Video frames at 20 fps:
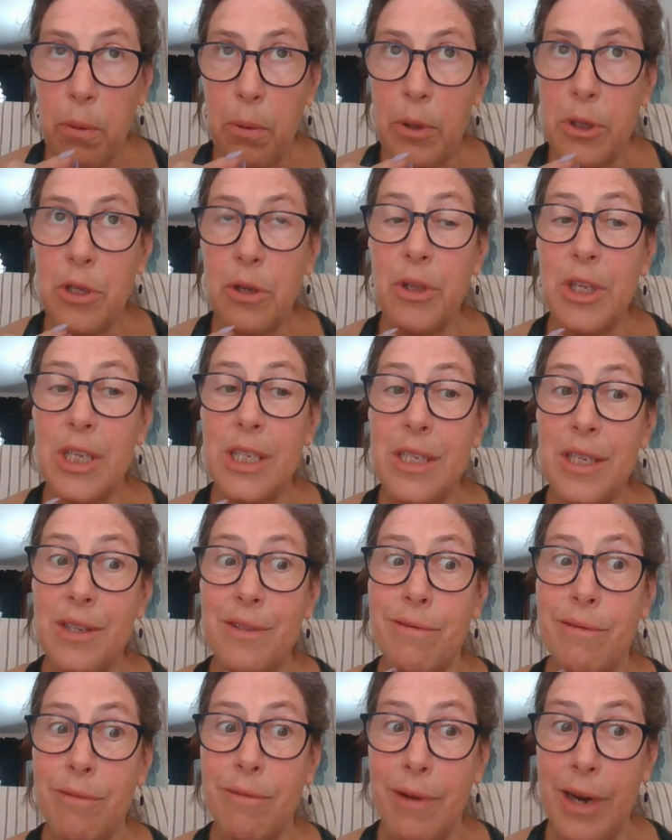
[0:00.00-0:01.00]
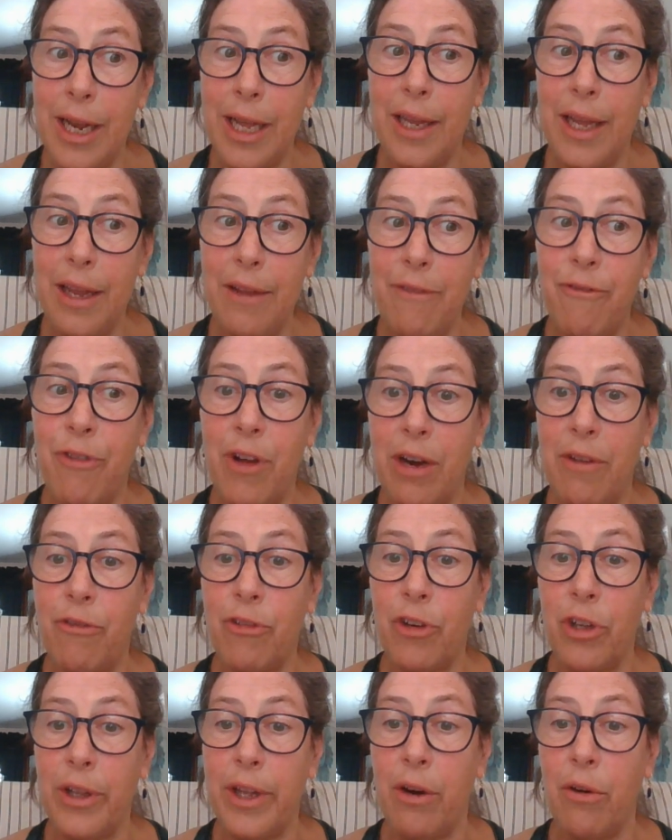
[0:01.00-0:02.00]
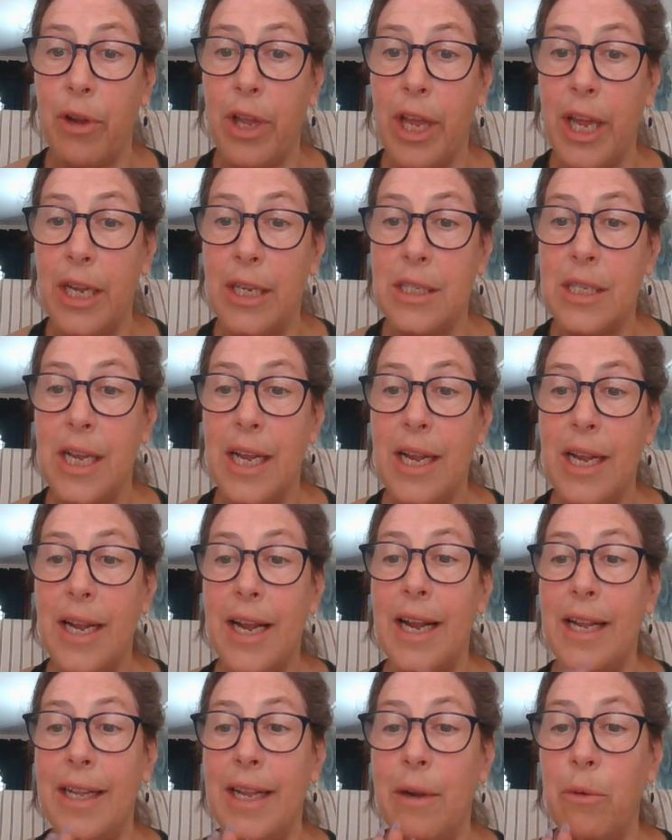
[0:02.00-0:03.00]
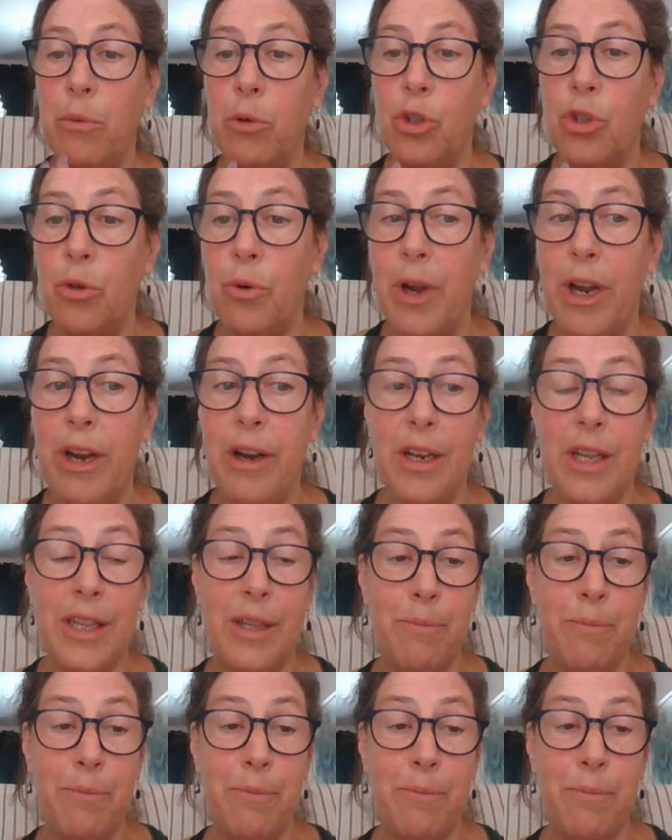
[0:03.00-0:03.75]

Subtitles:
So this is really fun for little kids, and they will do it,